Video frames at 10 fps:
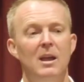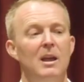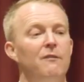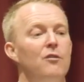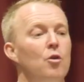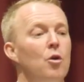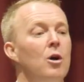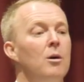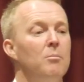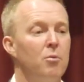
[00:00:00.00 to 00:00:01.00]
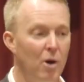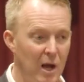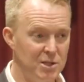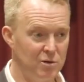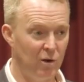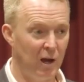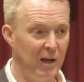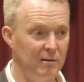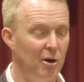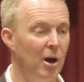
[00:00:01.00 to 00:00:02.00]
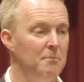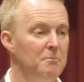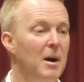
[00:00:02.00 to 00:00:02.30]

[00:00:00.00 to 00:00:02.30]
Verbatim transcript: If you're priced right, I'm